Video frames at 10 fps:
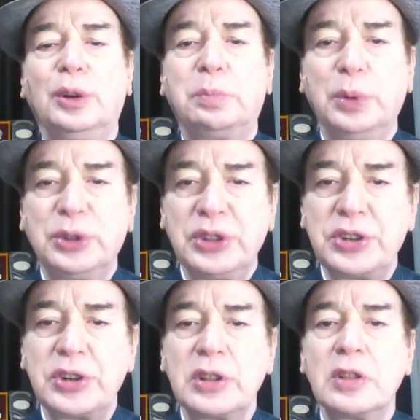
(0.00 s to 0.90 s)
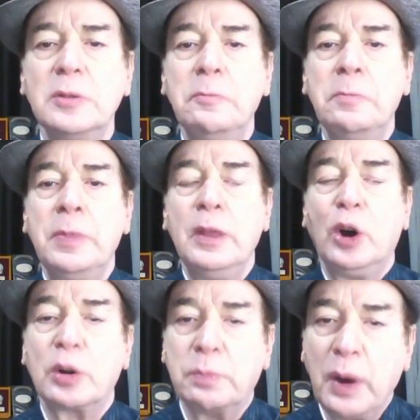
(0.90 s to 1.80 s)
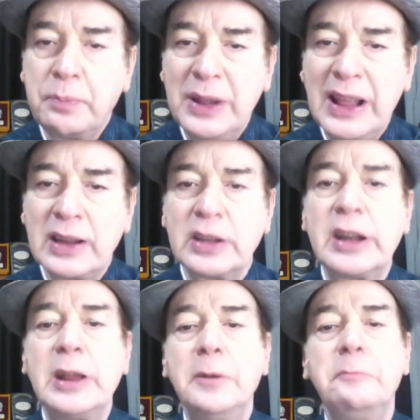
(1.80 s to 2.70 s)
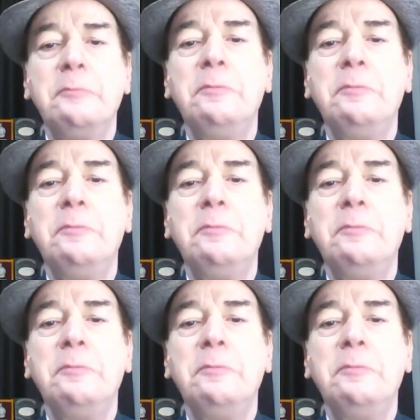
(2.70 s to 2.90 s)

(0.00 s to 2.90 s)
or position or popularity,